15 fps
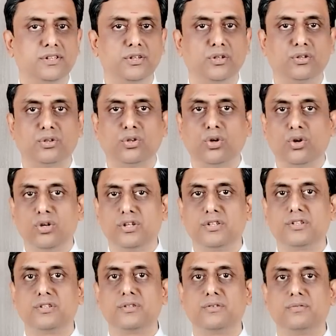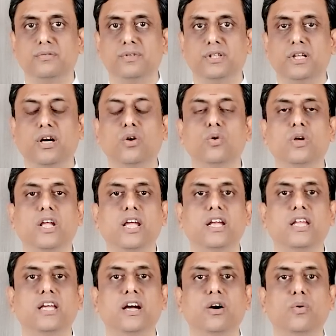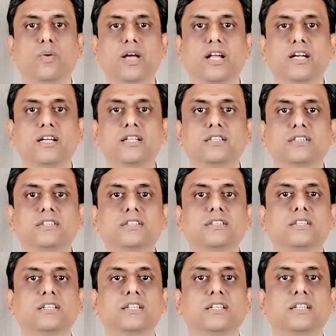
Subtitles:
Your thoughts without any awareness